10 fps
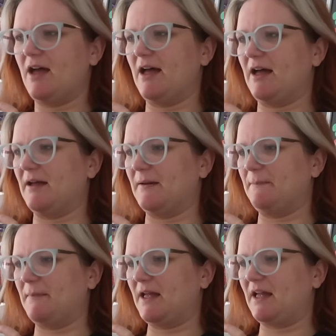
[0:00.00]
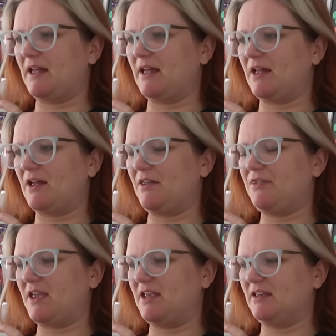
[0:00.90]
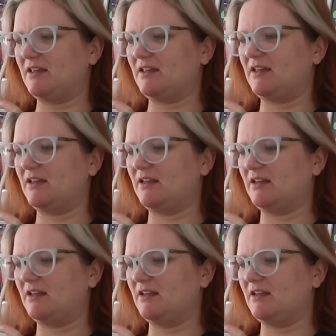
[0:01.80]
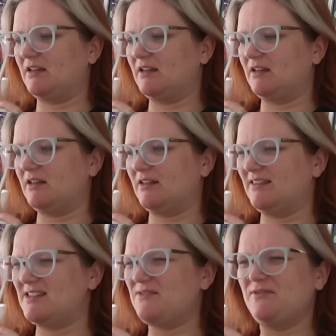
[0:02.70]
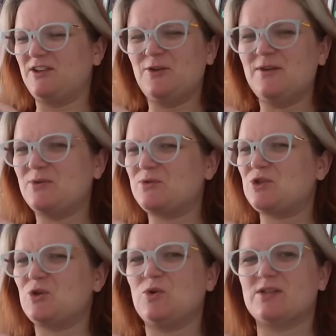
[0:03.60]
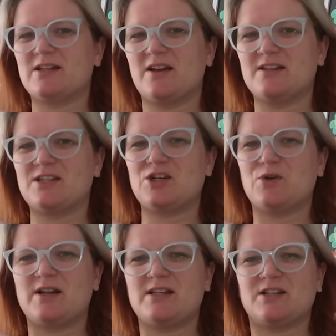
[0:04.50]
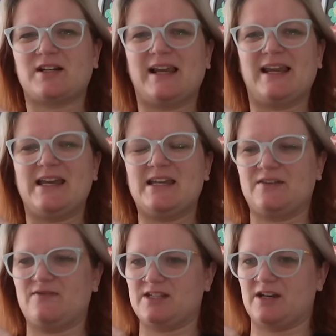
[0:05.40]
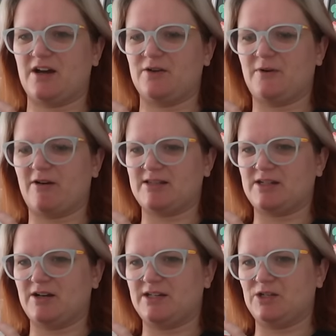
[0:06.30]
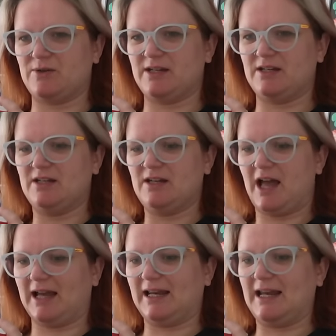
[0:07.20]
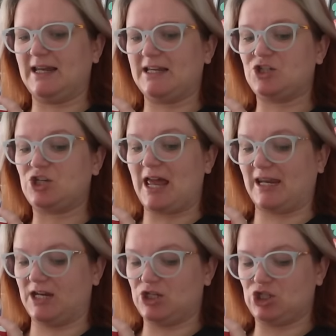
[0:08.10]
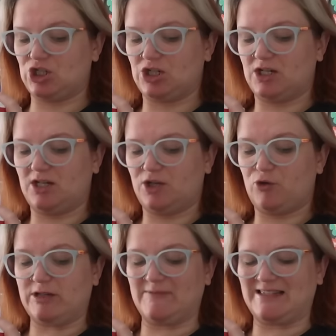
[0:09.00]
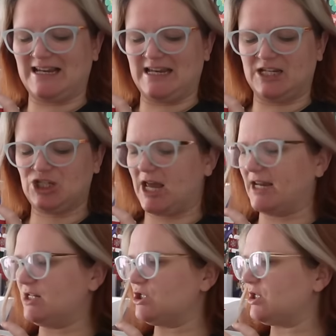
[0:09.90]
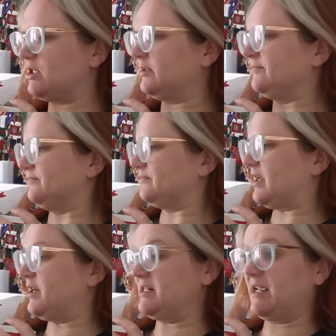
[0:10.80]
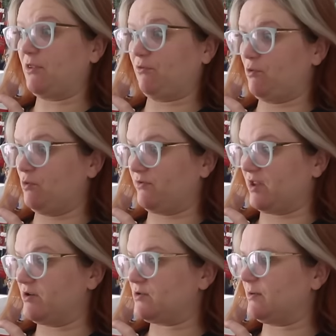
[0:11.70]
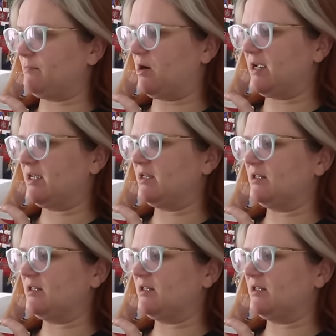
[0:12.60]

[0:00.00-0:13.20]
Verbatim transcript: Um, I think there's a few little chores I'd like to do. I did a cleaning video where I started doing a cleaning challenge, Christmas cleaning challenge, and I didn't get through all of those. So I might